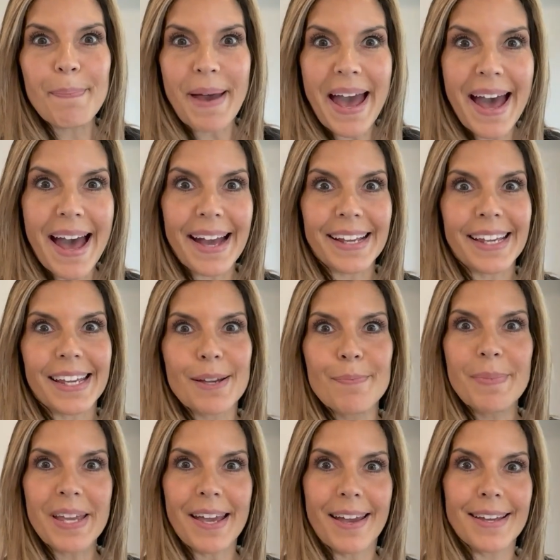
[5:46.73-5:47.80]
back
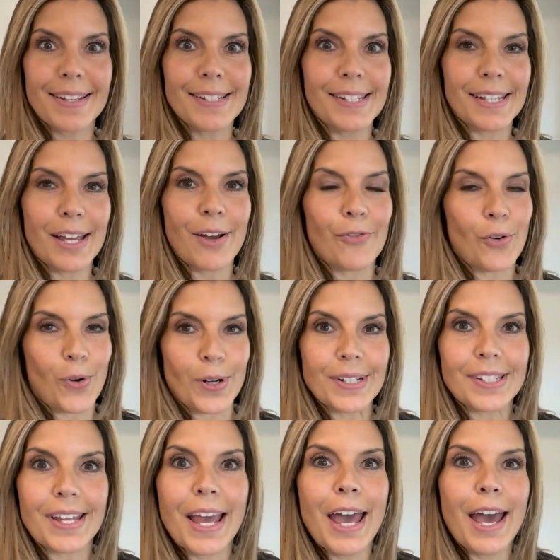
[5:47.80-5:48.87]
because, of
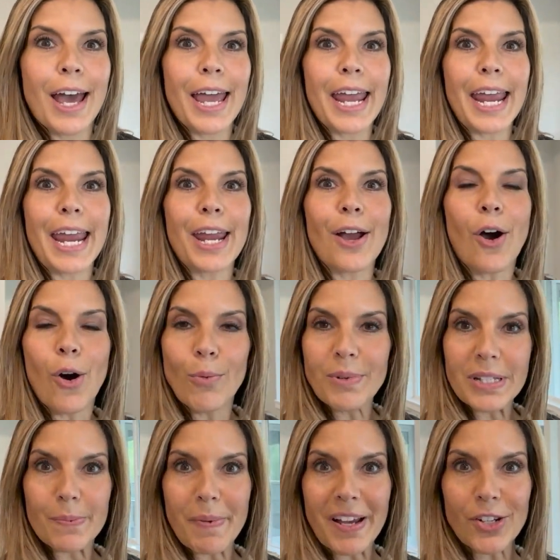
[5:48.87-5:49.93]
course, a home
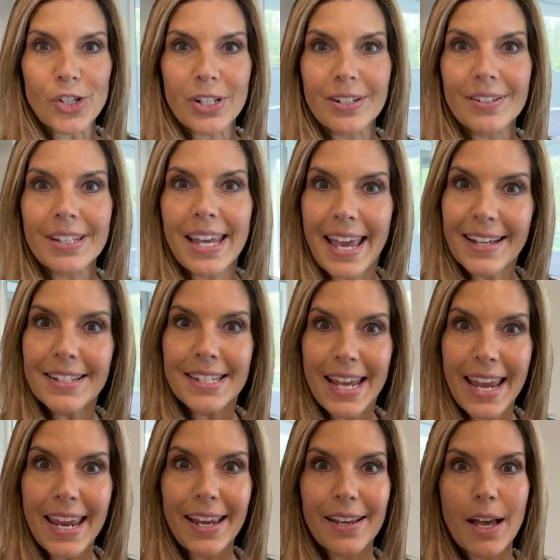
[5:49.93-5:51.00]
inspection can
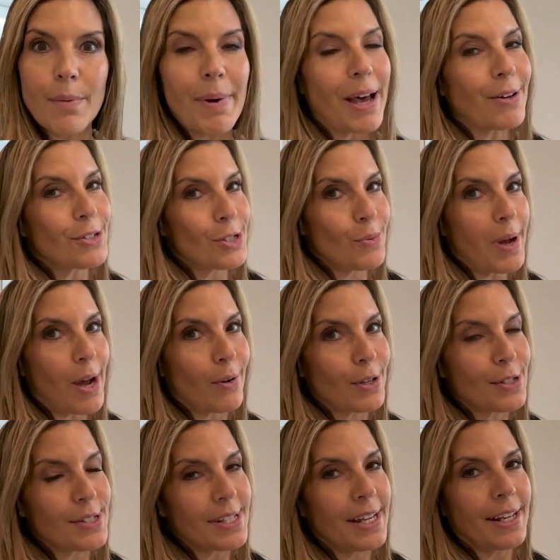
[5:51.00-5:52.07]
take about 2
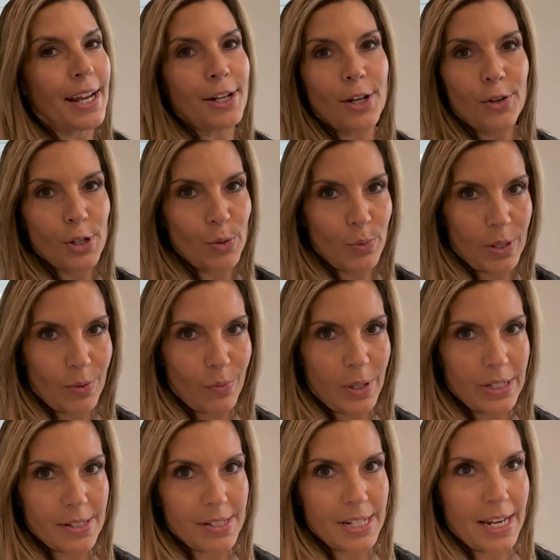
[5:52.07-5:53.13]
hours, and I know you wouldn't
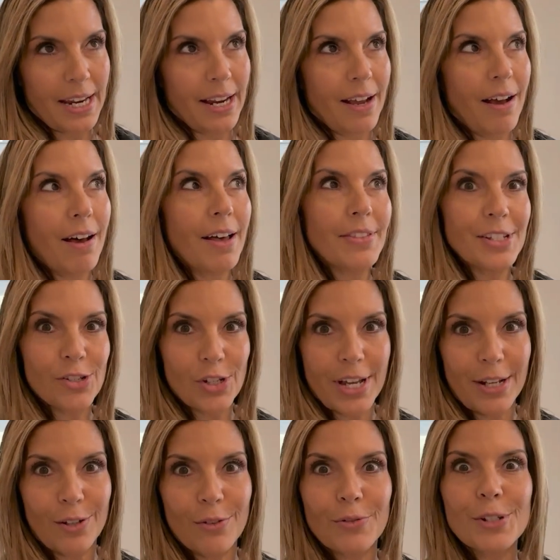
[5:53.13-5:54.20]
want to stay on this
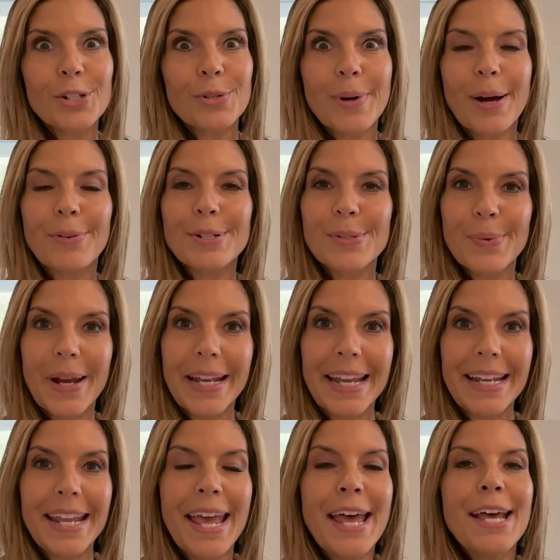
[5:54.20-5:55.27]
channel for 2 hours
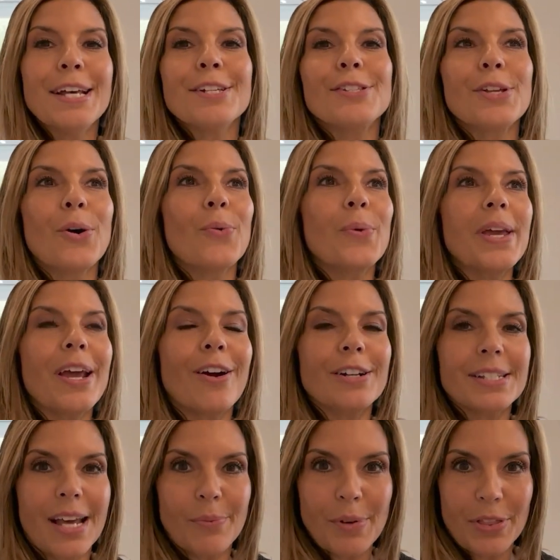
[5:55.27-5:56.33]
waiting. So we are
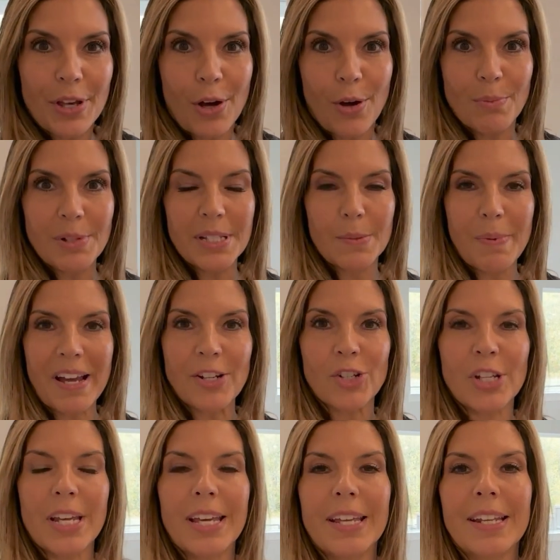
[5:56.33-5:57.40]
done with the home
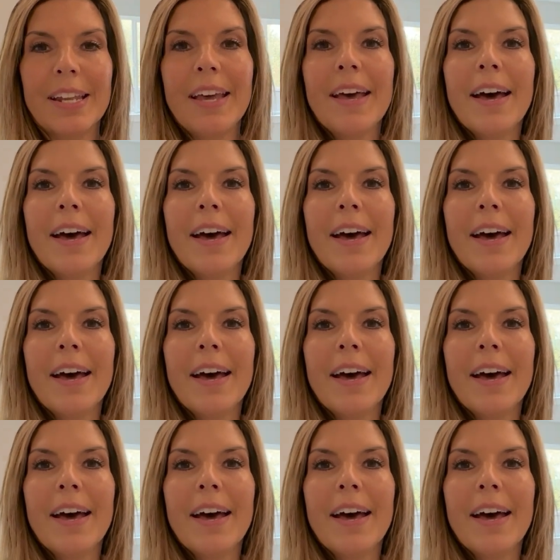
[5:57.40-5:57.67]
inspection.